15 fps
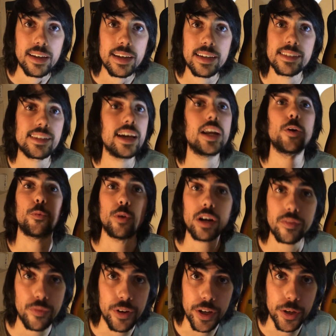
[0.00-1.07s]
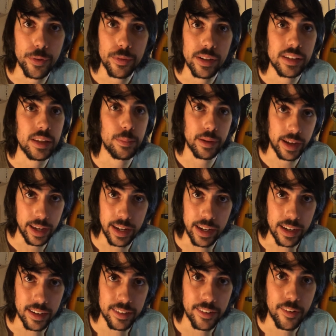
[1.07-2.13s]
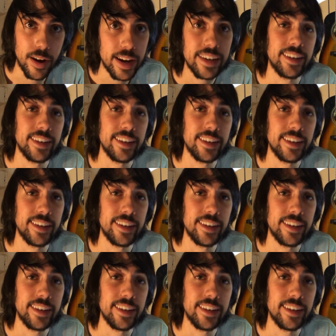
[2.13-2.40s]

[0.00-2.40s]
is gonna work for you in the beginning, all right?